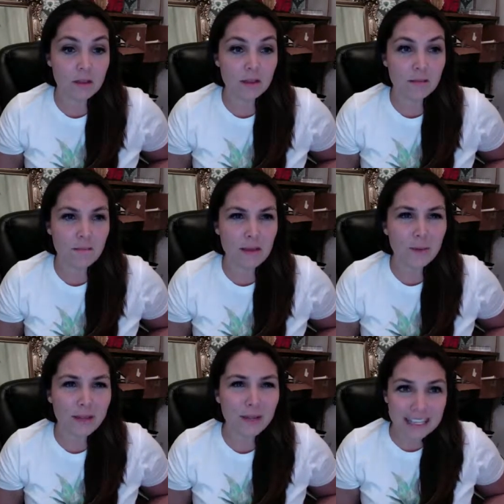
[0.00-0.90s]
people
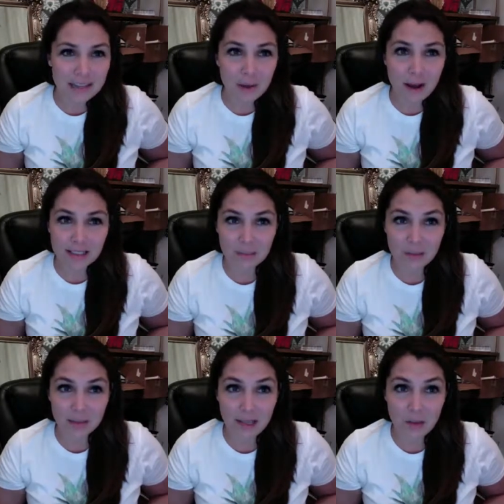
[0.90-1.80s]
can see the
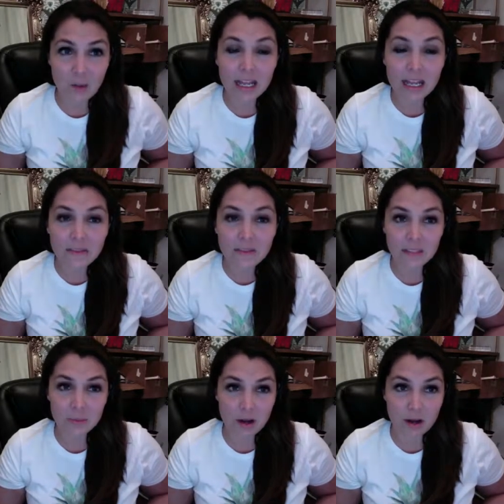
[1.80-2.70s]
possibility. What if these
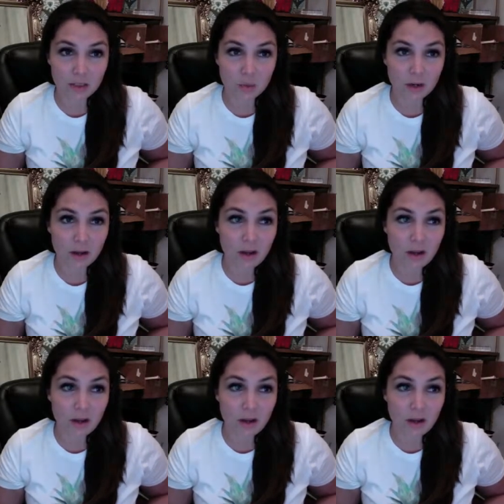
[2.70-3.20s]
products work?